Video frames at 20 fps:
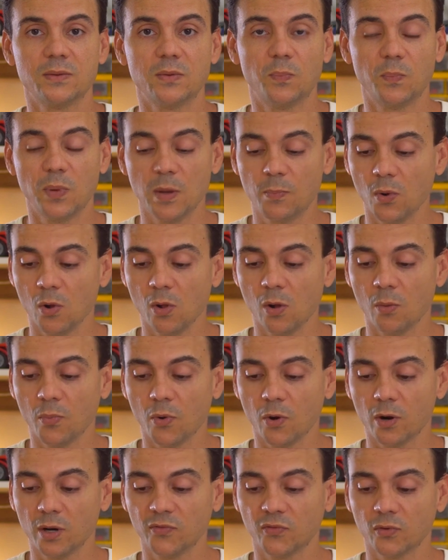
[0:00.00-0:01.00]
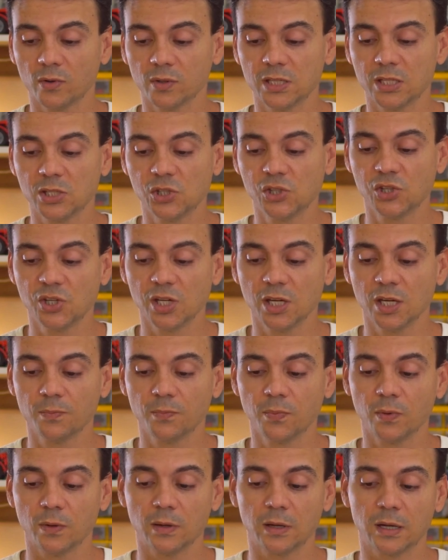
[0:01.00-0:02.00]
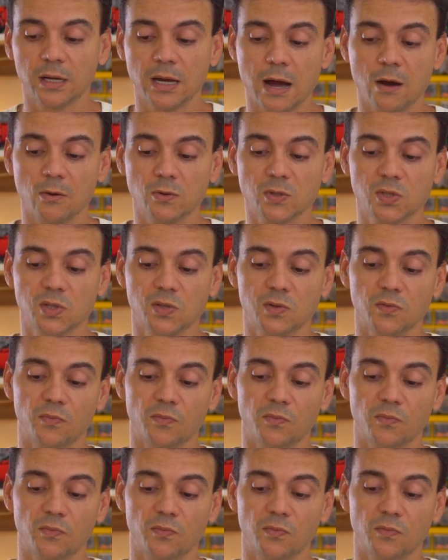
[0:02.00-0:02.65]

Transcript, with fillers: the people on board for this ship accounts